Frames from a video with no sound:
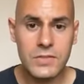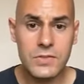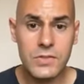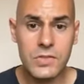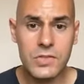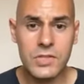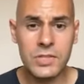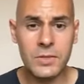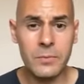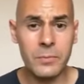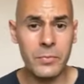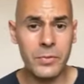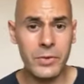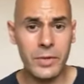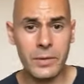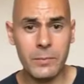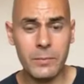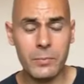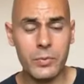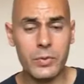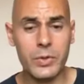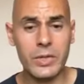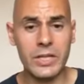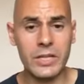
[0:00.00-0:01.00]

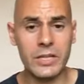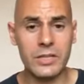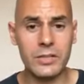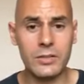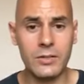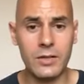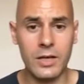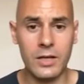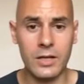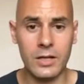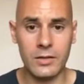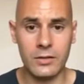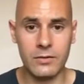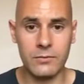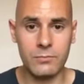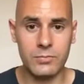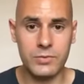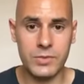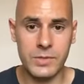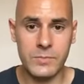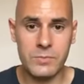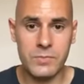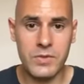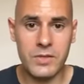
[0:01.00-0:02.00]
something pretty
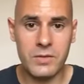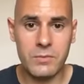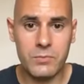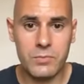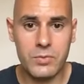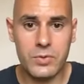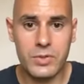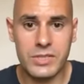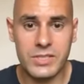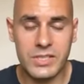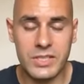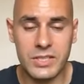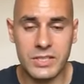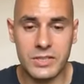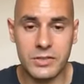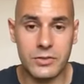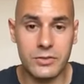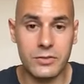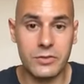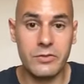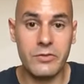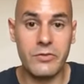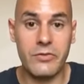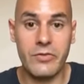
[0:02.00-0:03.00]

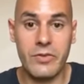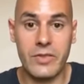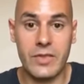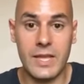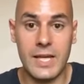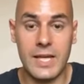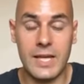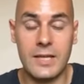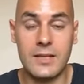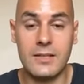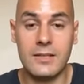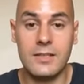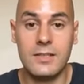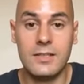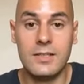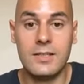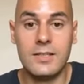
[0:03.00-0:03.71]
good for that.